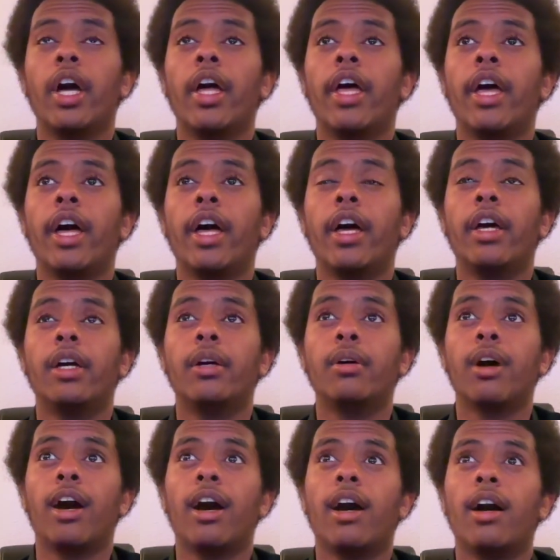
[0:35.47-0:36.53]
Uh,
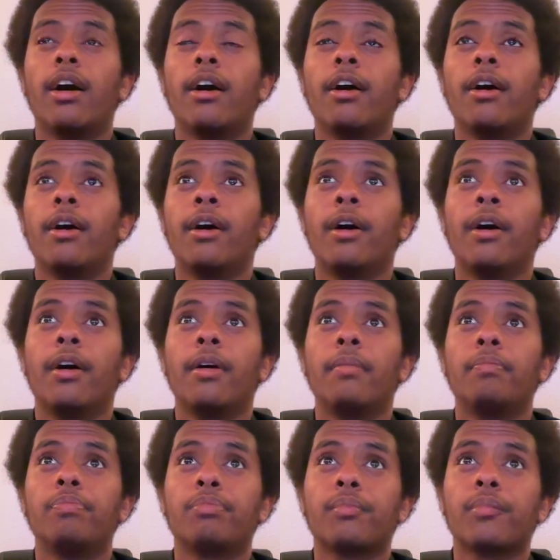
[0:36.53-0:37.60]
uh, uh,
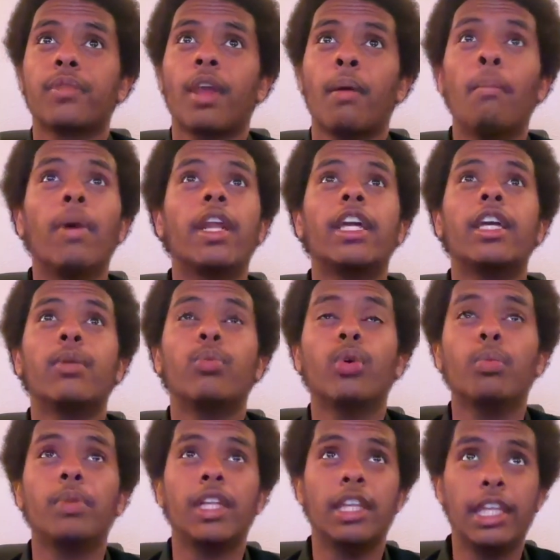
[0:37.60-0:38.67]
but he will
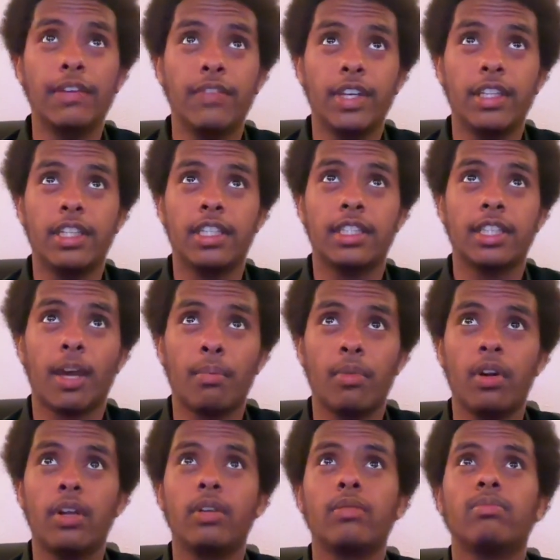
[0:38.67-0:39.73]
be leaving this
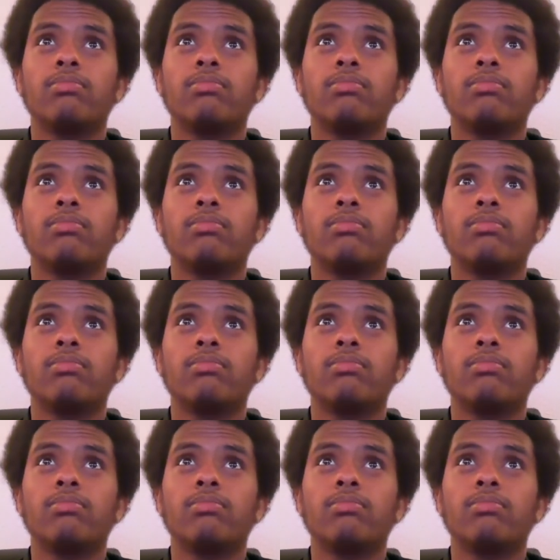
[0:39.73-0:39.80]
summer.